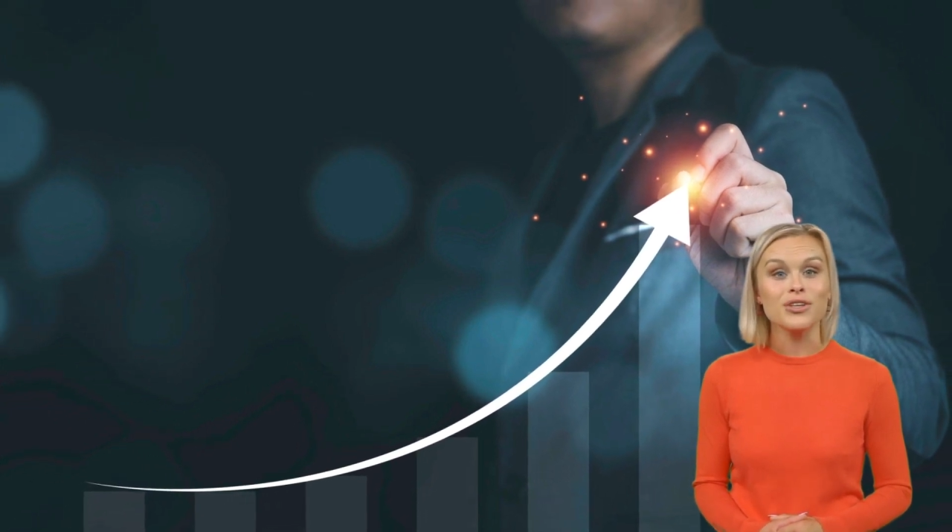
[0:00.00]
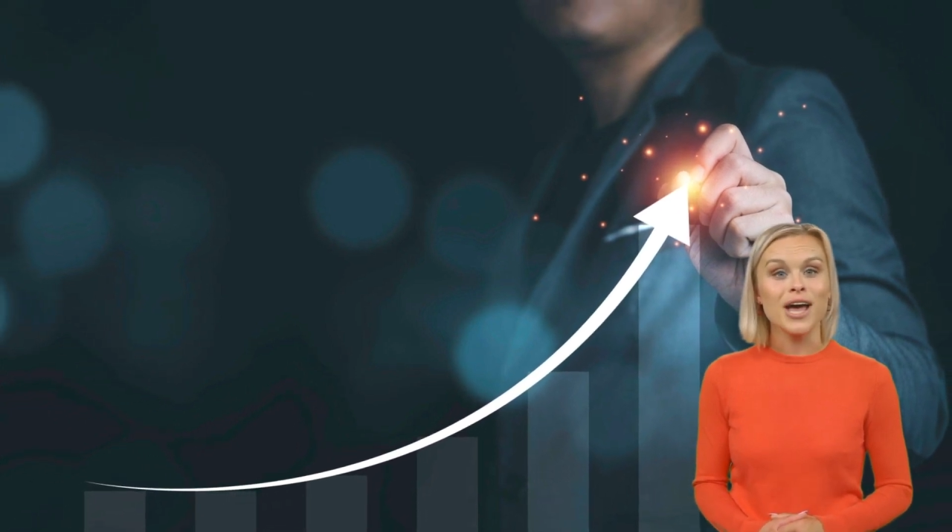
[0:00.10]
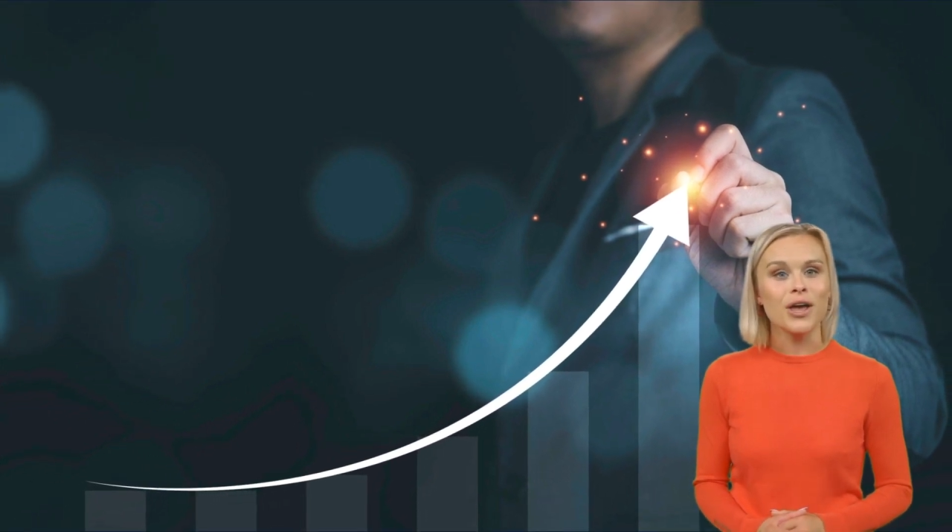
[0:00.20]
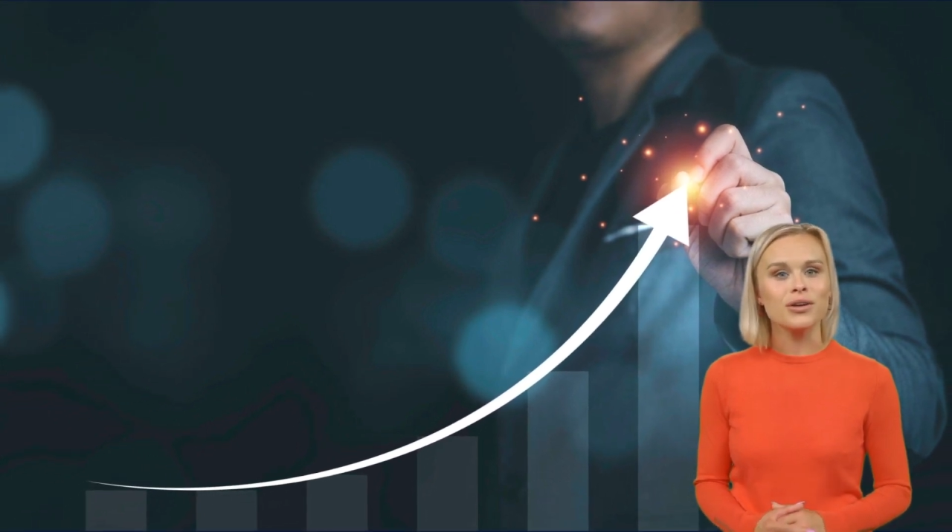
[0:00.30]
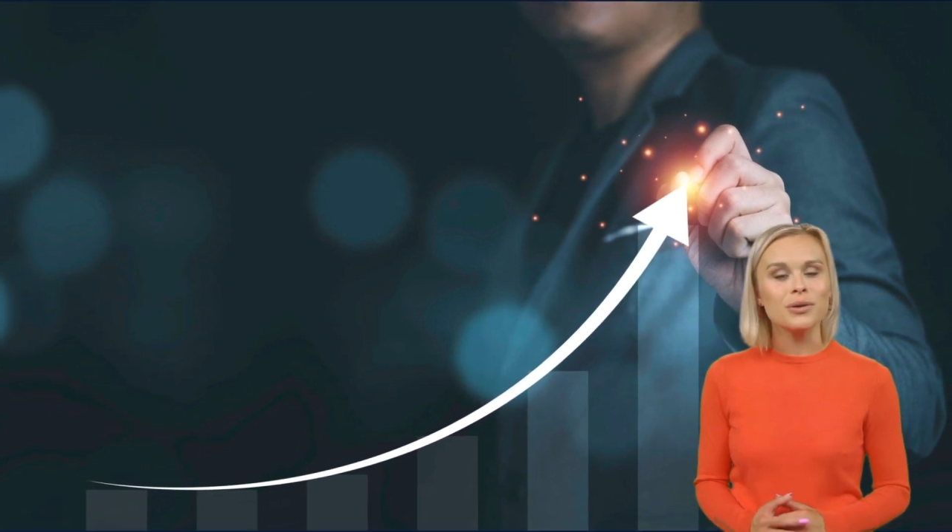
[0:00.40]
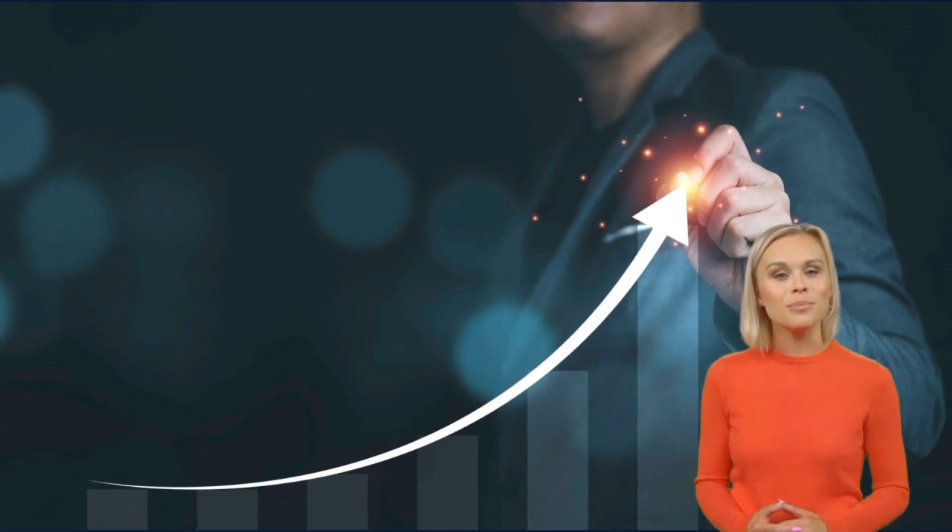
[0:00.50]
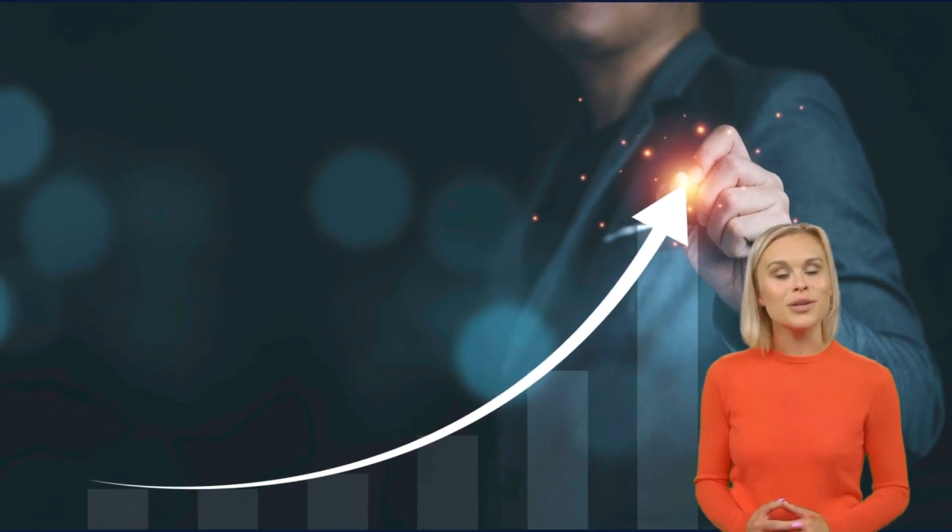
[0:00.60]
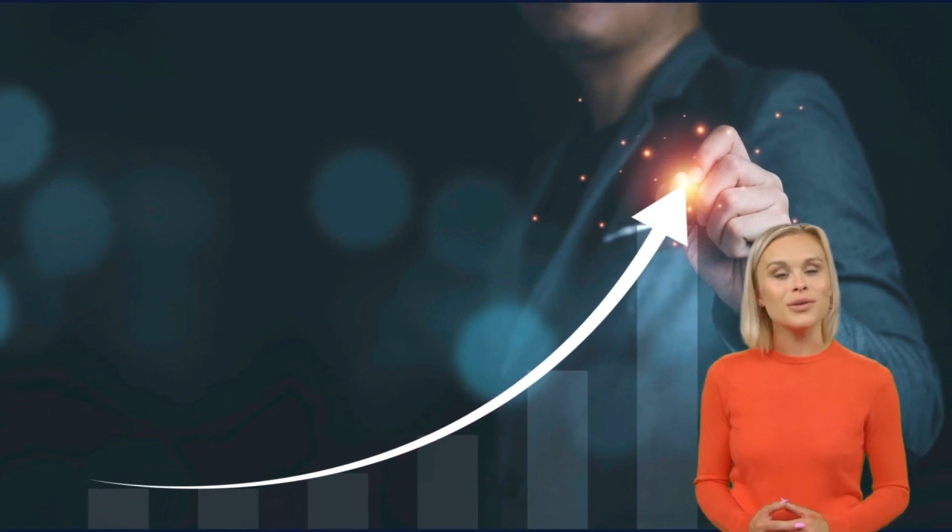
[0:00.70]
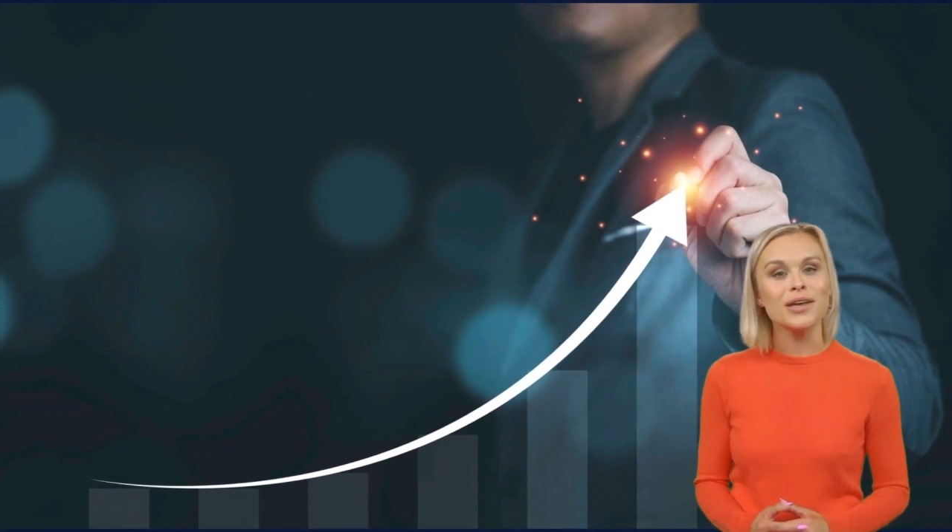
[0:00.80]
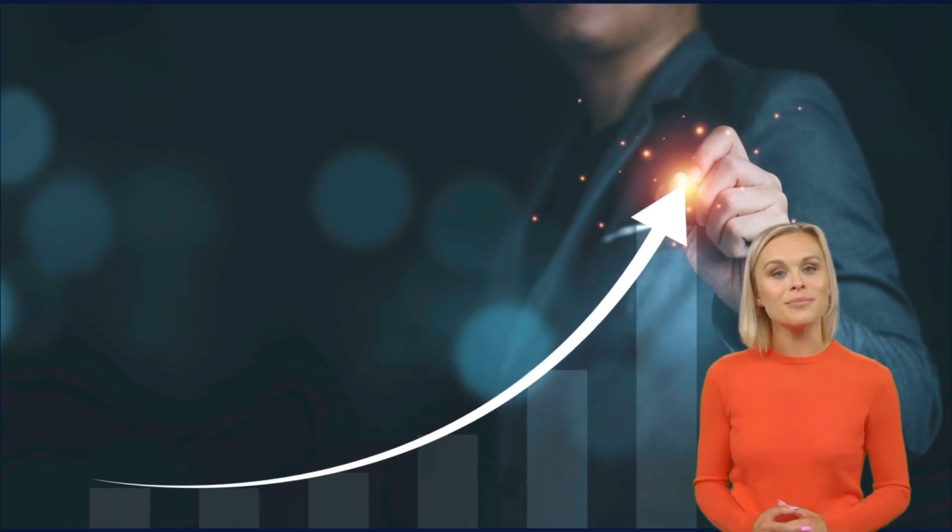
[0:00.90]
cloud
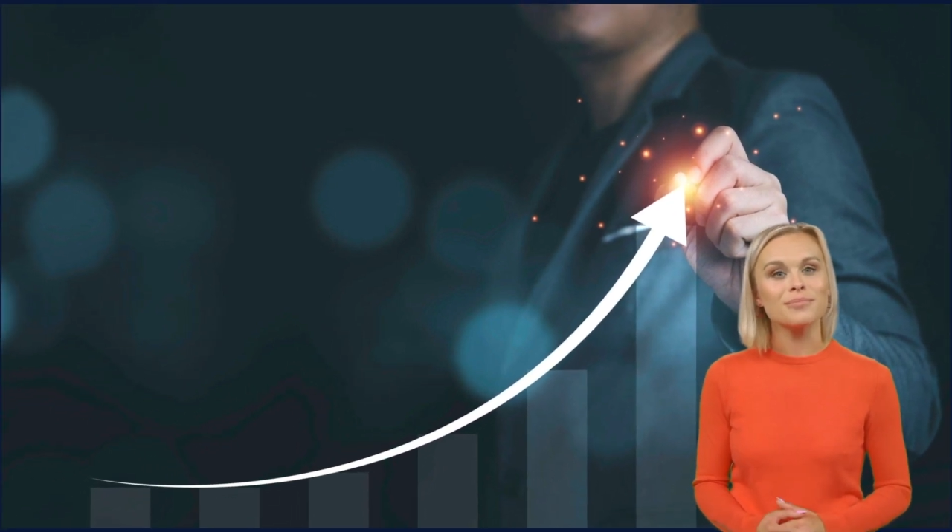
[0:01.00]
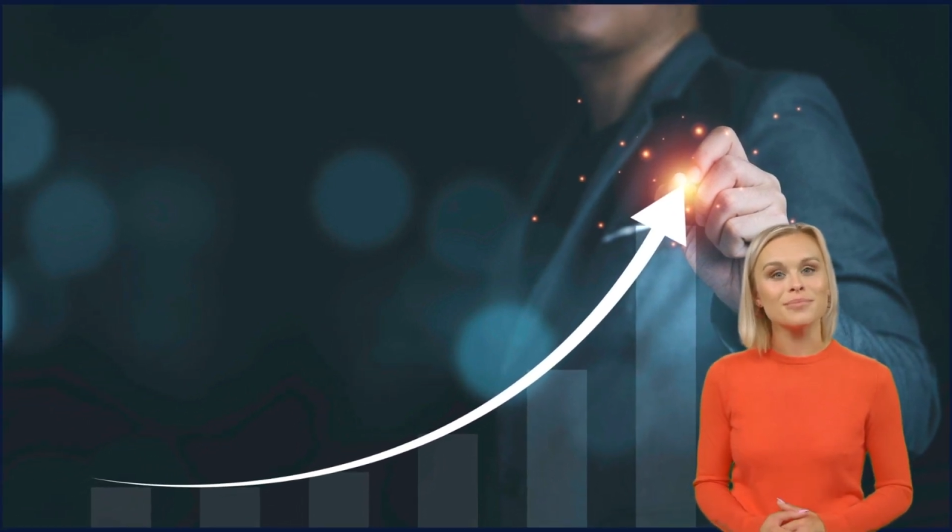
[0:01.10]
computing.